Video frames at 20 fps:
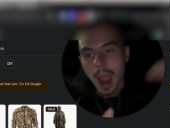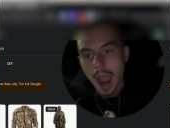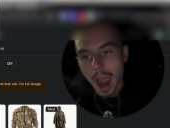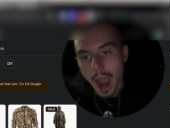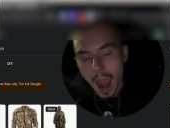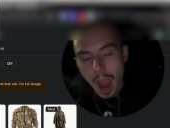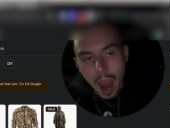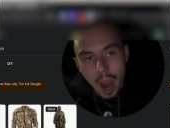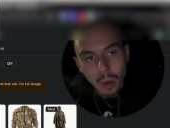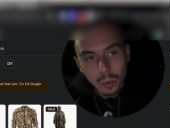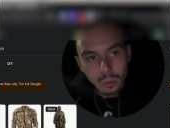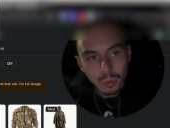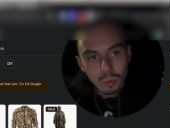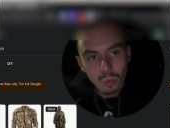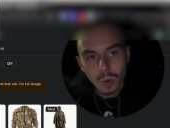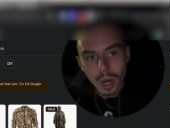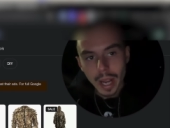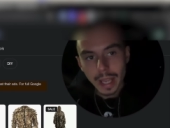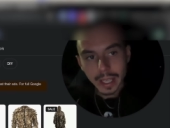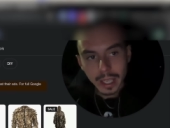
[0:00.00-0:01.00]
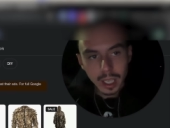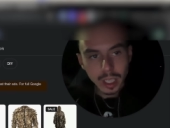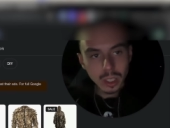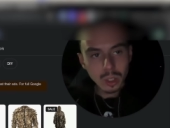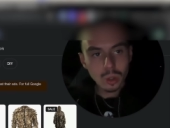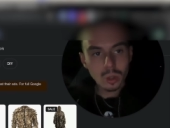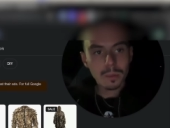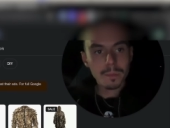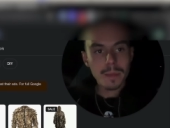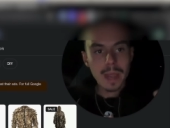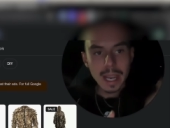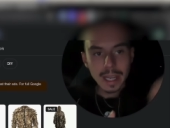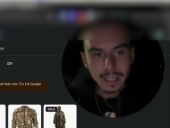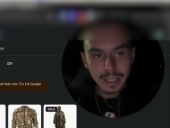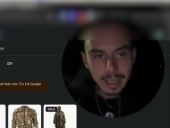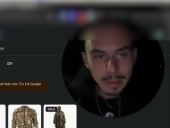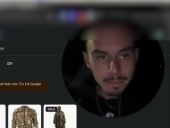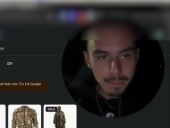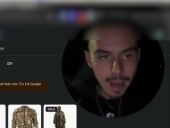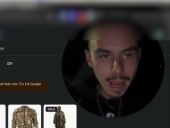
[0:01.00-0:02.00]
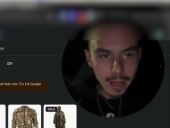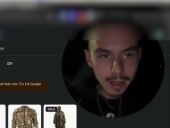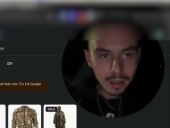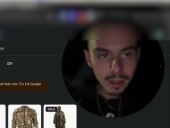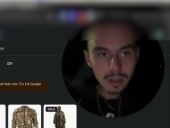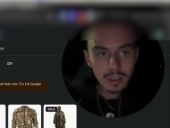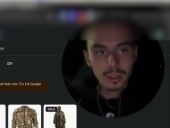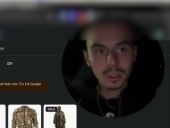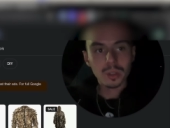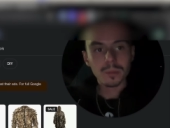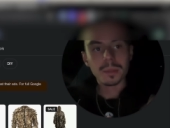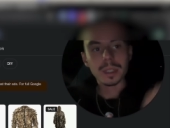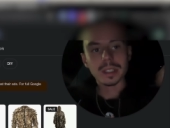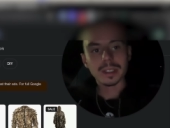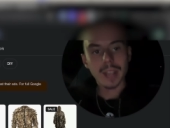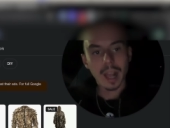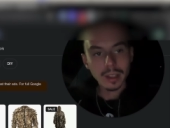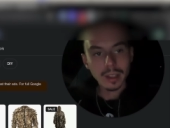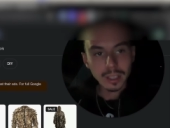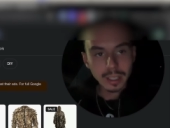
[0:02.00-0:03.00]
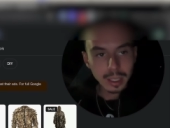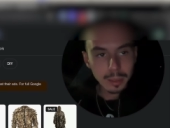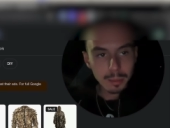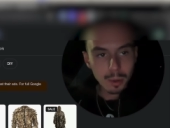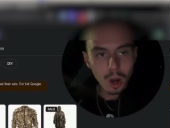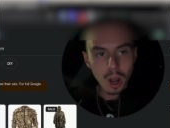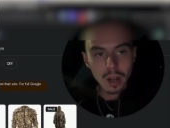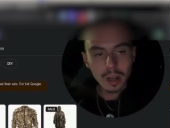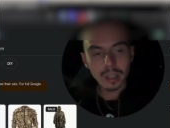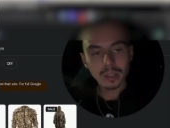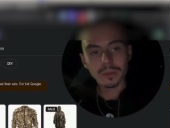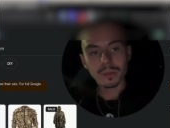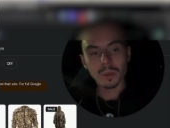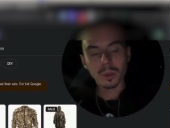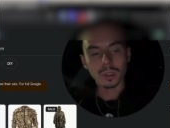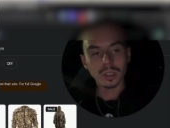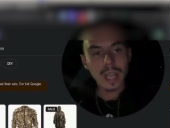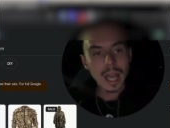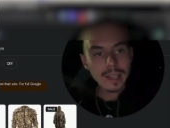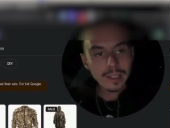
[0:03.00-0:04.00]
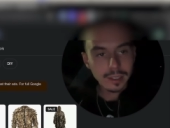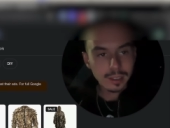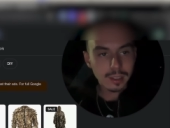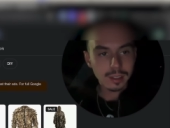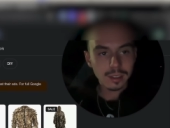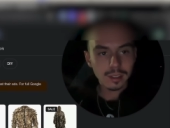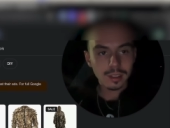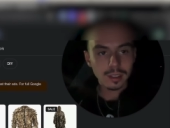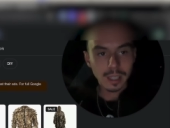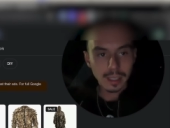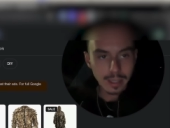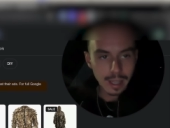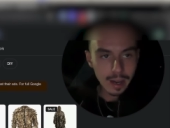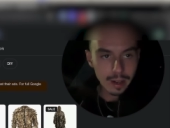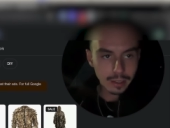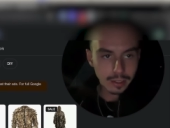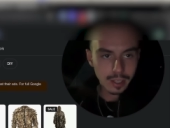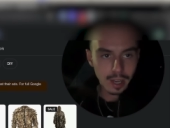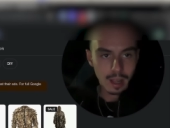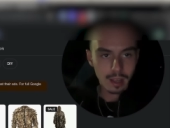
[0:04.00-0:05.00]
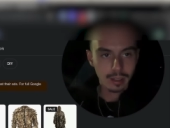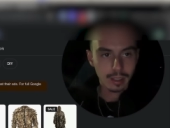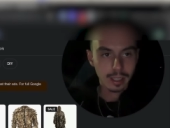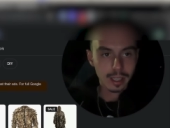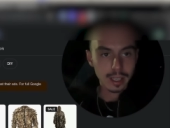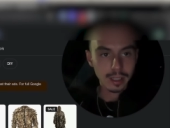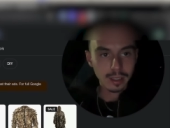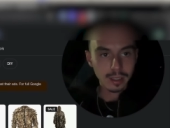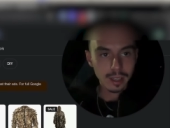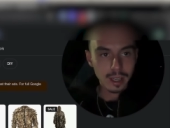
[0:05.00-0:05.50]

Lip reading: outranking your main competitor, you'd be selling the product for less than they're selling it,